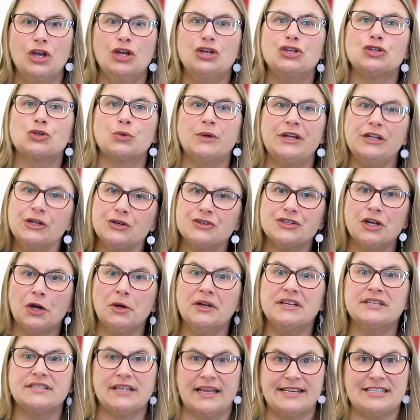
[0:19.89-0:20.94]
Screeners are
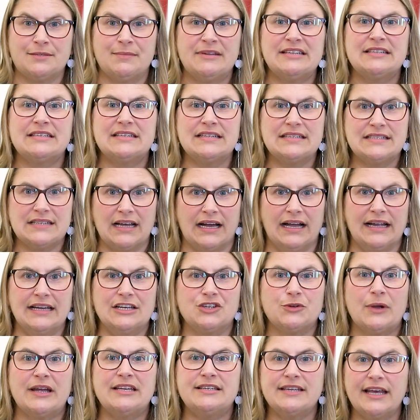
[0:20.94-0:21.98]
assessments designed
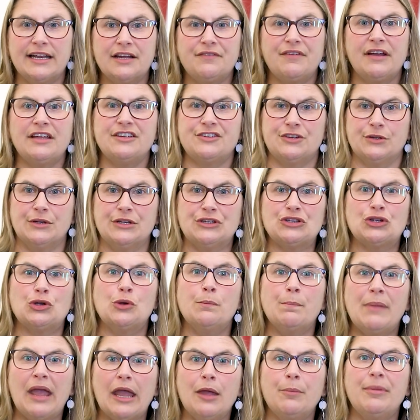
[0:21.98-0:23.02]
to identify students who
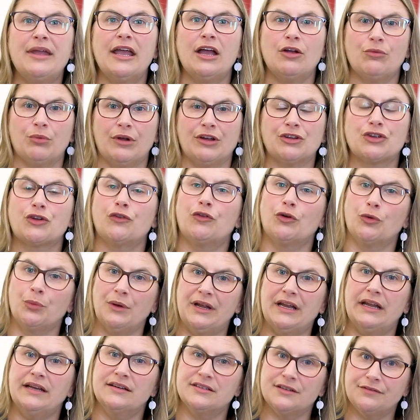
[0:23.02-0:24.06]
may be at risk for
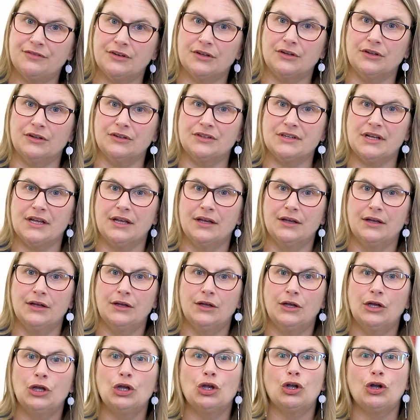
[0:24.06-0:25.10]
reading difficulty.
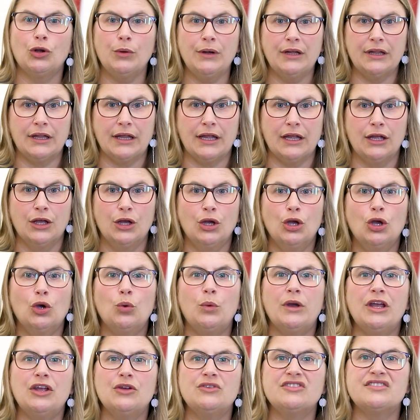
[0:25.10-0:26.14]
Currently,
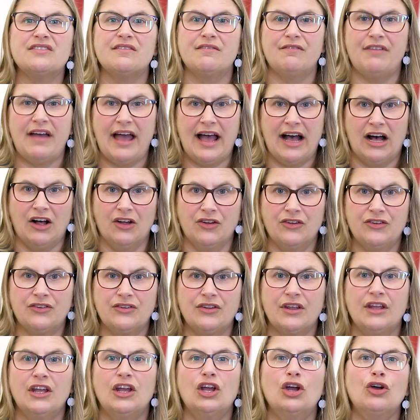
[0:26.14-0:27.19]
we use
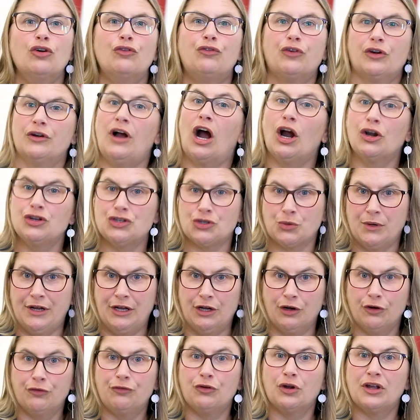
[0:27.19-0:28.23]
VALS for our
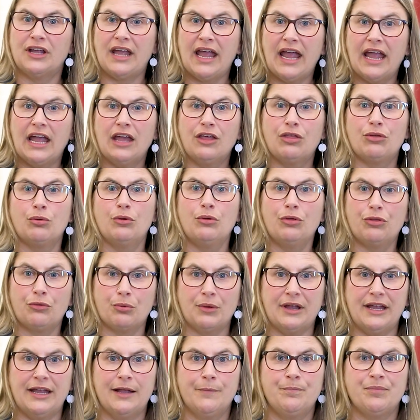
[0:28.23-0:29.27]
screener for K through
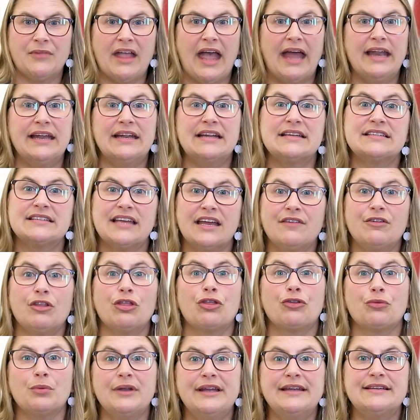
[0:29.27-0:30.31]
3, and it is given
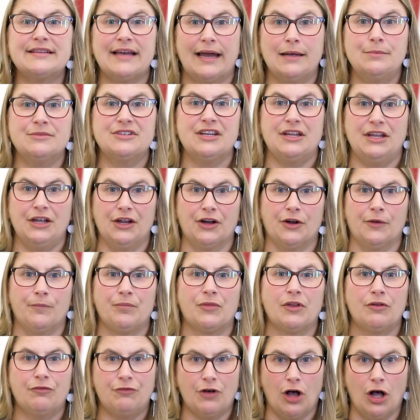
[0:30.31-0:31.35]
3 times a year:
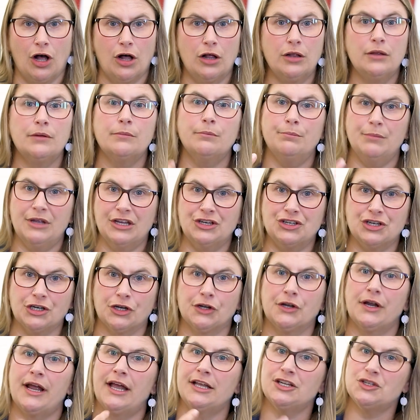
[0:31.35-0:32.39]
fall,
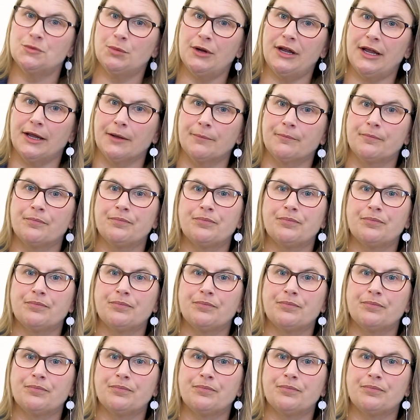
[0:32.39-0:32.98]
mid-year, and spring.